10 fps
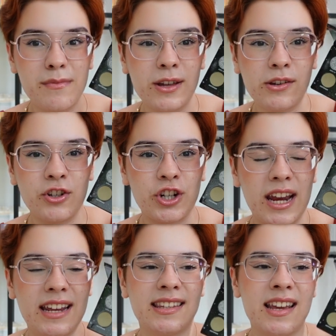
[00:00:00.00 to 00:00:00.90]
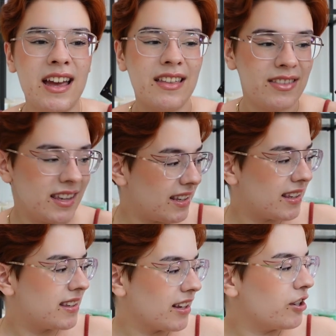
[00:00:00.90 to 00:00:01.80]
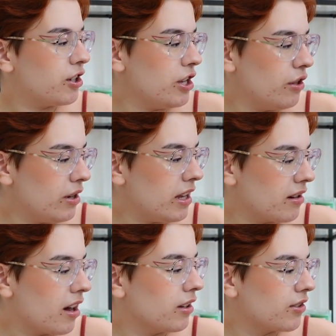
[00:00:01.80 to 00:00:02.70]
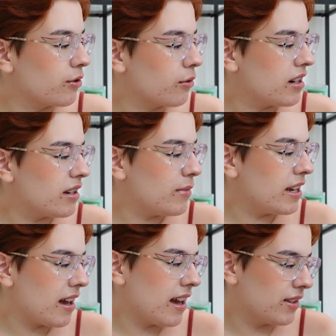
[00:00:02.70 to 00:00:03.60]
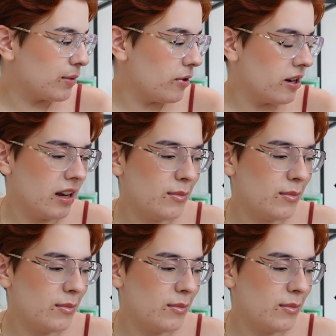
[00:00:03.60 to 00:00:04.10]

from those shades, this is such a unique colour story to me as well.